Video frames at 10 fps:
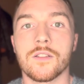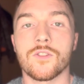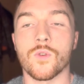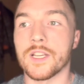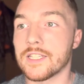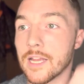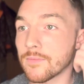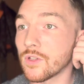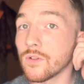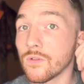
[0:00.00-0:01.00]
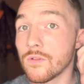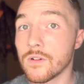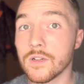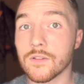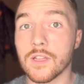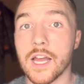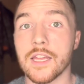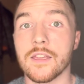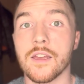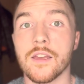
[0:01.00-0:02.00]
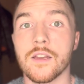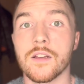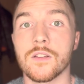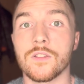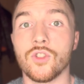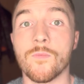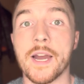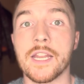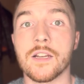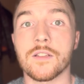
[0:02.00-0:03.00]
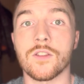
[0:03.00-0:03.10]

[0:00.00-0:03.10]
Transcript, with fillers: During step two, like you might,